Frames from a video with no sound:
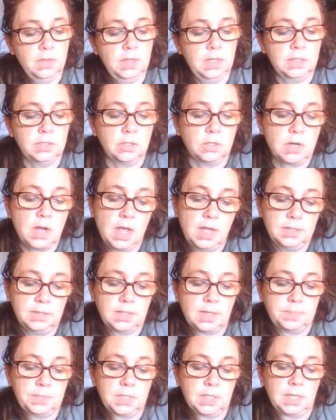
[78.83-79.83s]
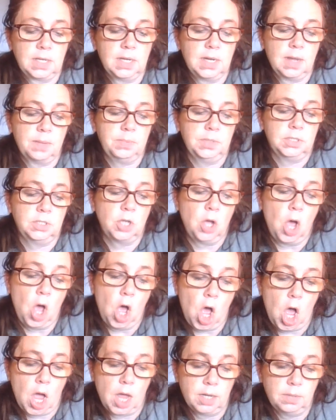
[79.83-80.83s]
These are concepts that cannot be
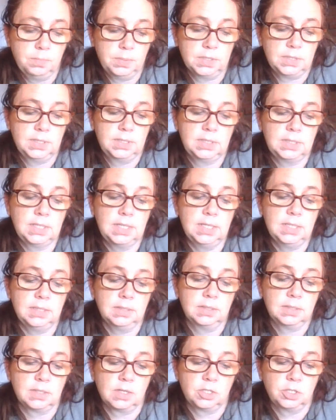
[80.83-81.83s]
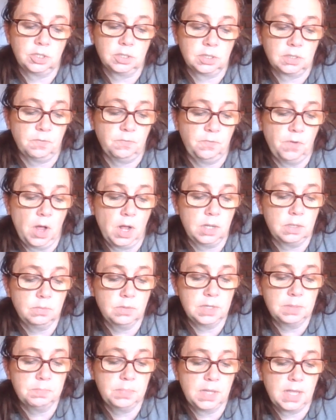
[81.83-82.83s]
taught, but scenes such as the
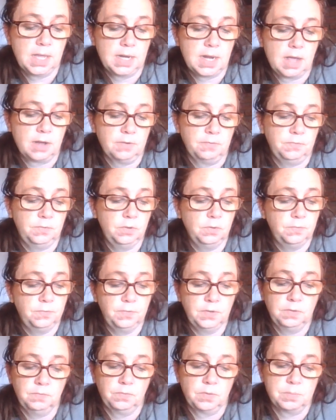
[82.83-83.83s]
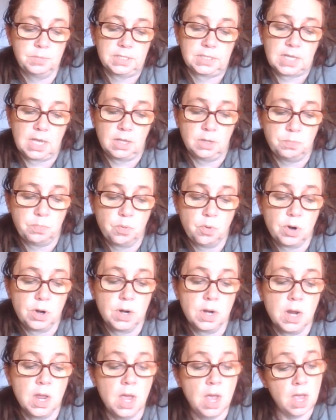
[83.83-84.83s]
following, played out a few feet from his
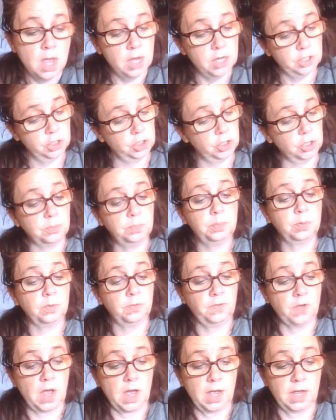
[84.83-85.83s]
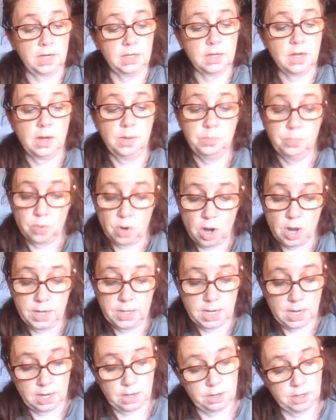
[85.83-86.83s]
heliport, should provide a
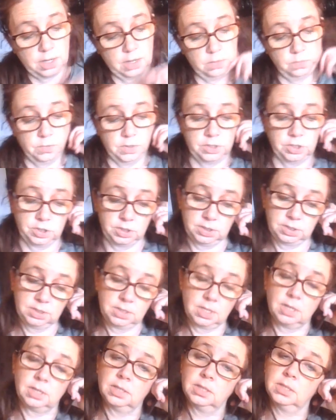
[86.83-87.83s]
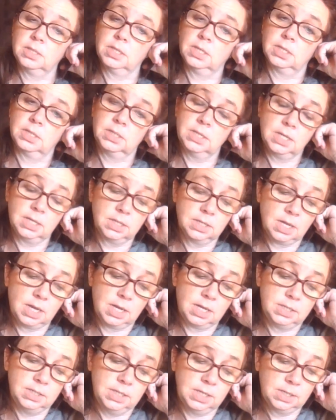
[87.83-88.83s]
broad area in which to study the
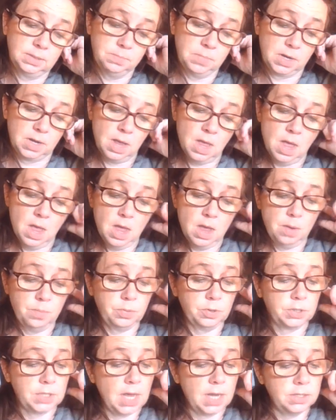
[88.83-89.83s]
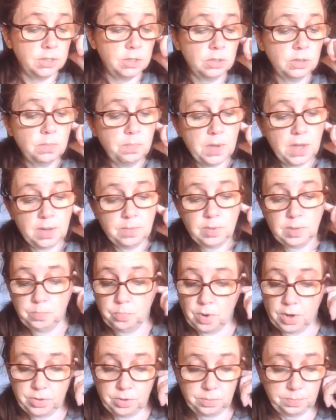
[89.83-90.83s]
enigma. "Pretend you're the baby
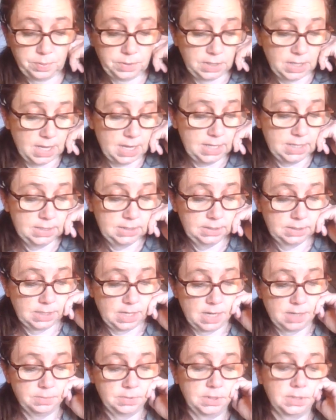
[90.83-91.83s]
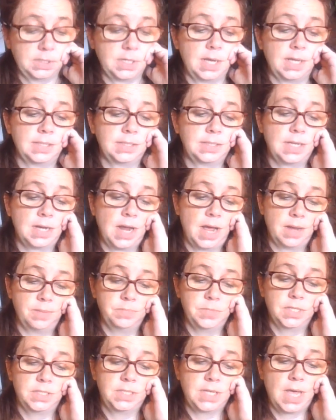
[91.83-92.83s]
brother plane," Simon says, "and
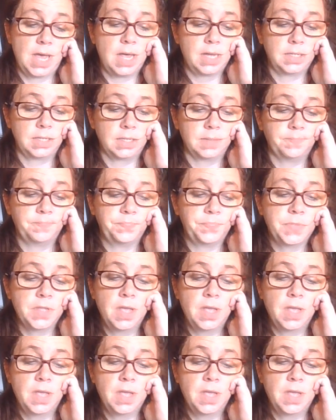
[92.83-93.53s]
I'm the daddy."